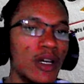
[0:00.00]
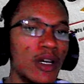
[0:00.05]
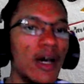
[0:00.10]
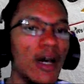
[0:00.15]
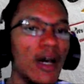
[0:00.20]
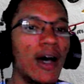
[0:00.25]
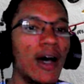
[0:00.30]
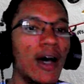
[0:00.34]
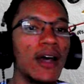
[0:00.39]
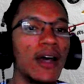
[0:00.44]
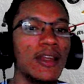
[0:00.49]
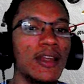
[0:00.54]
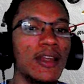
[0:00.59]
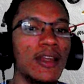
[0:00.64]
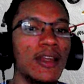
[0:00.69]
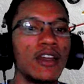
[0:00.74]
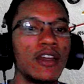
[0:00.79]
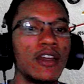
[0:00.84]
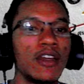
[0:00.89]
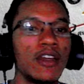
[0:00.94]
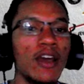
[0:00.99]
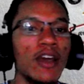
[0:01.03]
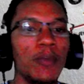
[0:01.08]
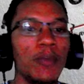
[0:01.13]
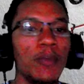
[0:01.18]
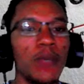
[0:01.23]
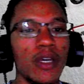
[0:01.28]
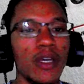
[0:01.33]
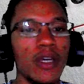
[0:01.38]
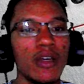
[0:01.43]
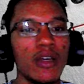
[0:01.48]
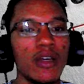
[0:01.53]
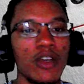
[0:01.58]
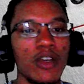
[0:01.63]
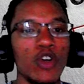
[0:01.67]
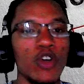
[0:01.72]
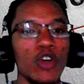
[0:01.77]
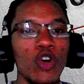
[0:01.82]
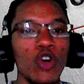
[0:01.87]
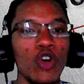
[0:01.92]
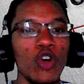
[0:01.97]
and it could help make
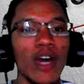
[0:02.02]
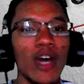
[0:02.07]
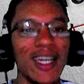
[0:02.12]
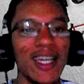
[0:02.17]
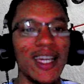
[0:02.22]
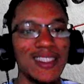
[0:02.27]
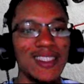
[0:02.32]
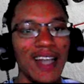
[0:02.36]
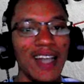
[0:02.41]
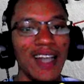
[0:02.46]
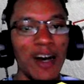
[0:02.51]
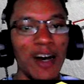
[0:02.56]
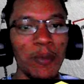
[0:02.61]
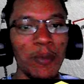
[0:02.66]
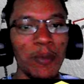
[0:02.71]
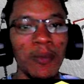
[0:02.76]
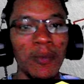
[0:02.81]
your exam